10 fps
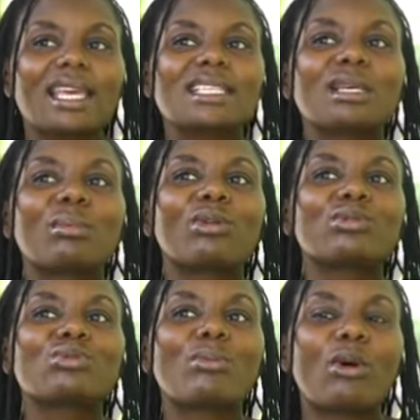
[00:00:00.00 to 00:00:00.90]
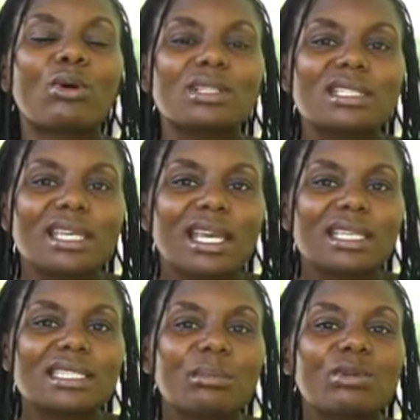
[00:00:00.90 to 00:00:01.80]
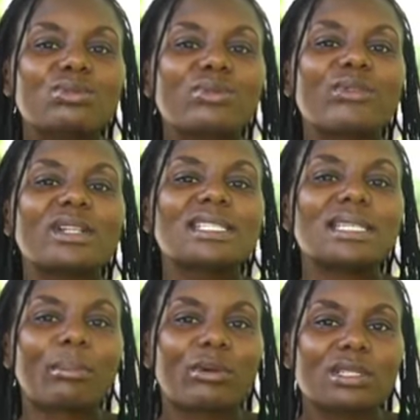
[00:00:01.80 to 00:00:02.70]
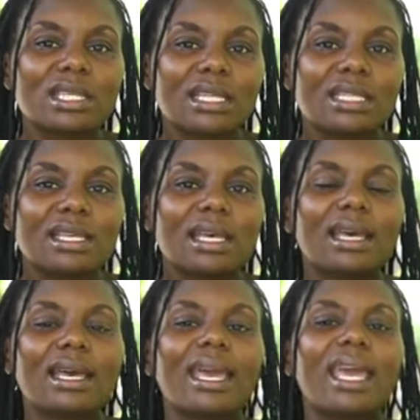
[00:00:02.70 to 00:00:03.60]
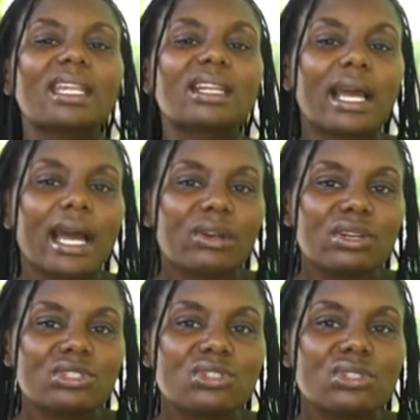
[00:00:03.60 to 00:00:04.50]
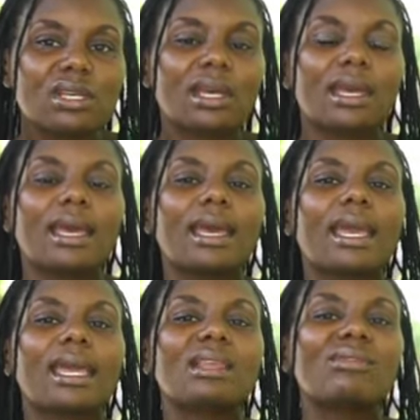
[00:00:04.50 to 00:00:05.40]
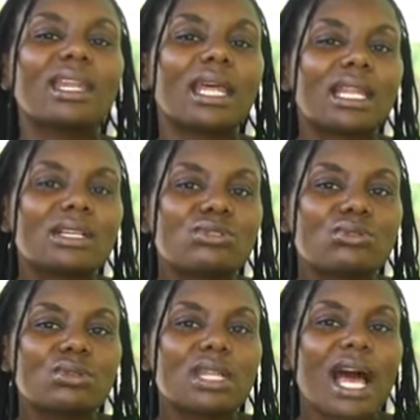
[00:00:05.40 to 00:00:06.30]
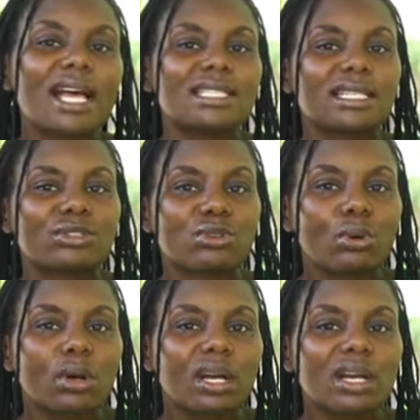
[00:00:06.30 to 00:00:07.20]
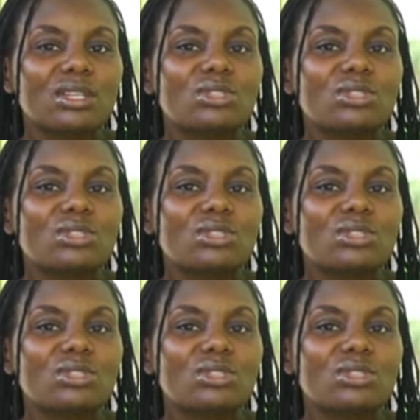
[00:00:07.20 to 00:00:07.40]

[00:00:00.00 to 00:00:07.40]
is able to bond, is able to feel supported, encouraged, and even understood as they talk.